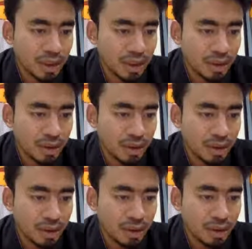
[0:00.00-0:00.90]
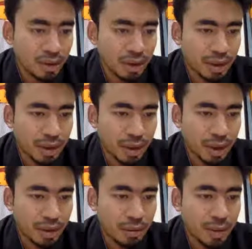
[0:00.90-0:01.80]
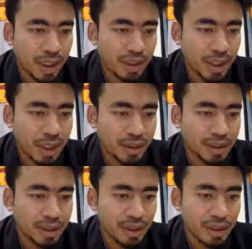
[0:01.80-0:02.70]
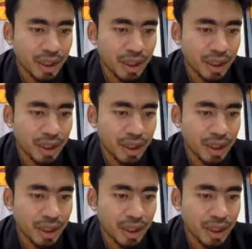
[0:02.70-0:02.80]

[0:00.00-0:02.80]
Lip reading: So I hope that answers.